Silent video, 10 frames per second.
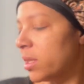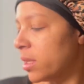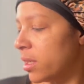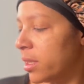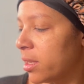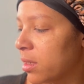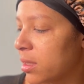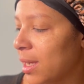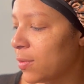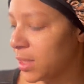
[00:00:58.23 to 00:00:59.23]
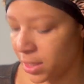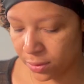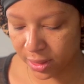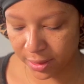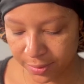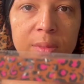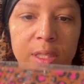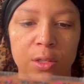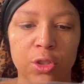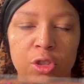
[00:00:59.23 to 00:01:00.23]
nothing in there that was cute though
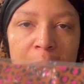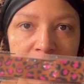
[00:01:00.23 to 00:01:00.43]
little strap